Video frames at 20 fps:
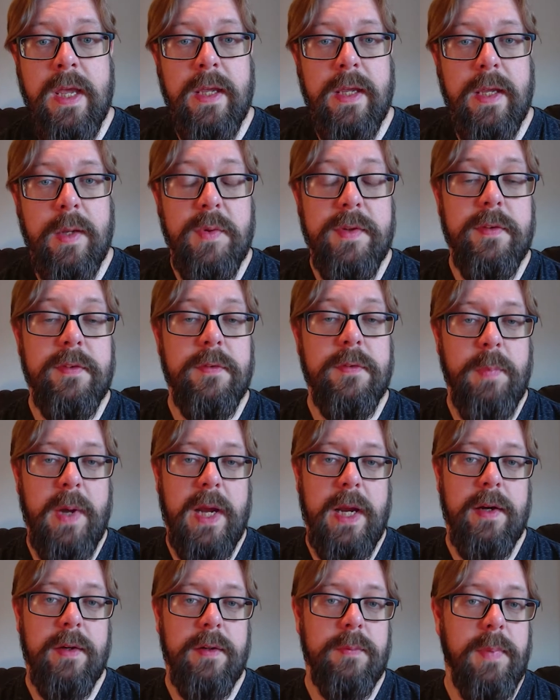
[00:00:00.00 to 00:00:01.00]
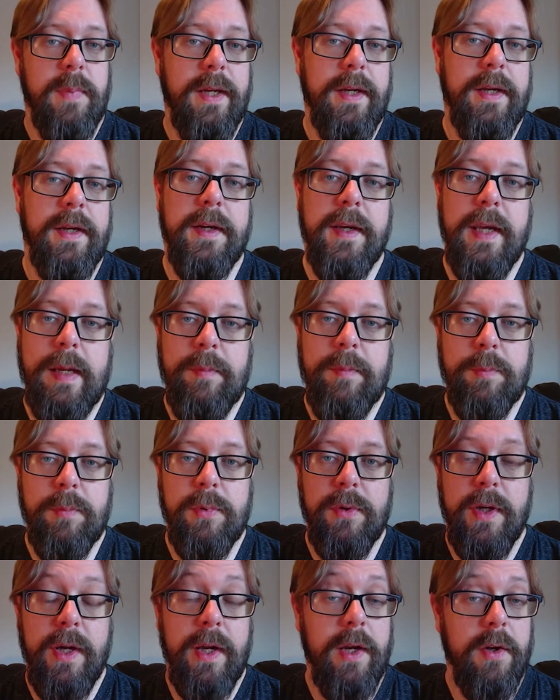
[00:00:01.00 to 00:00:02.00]
It was inspired by a comic
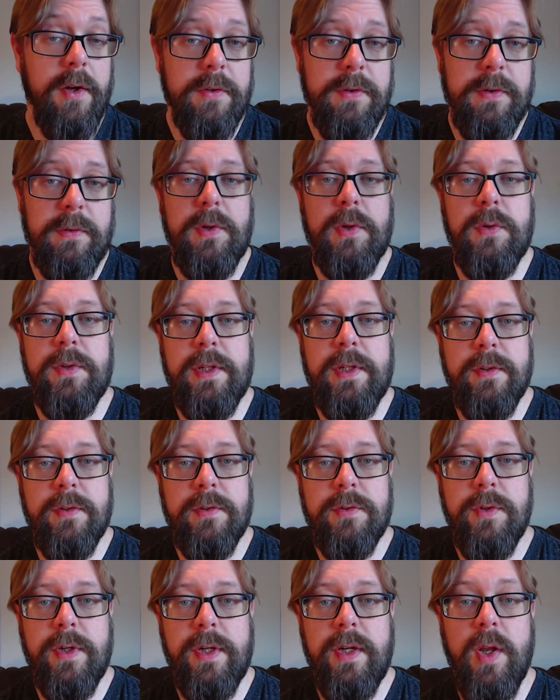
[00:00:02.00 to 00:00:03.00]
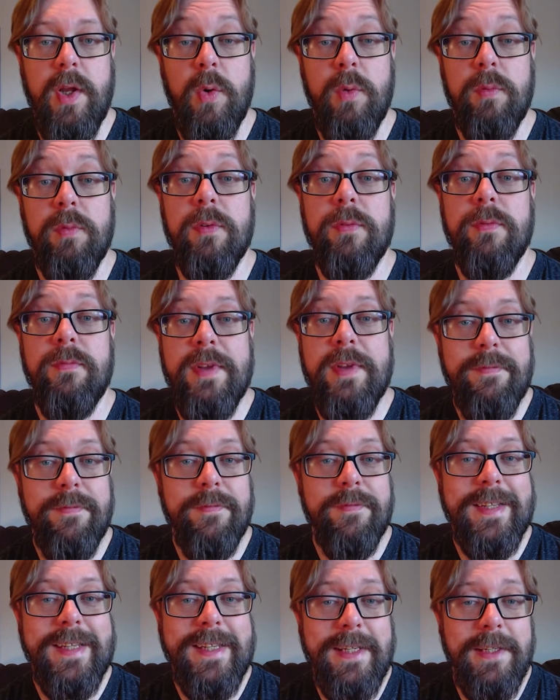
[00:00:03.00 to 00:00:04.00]
book I also wrote and illustrated over
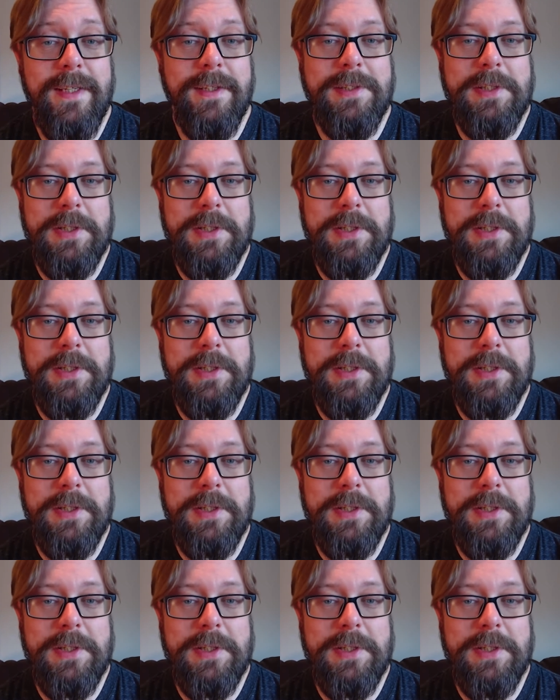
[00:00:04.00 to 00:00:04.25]
15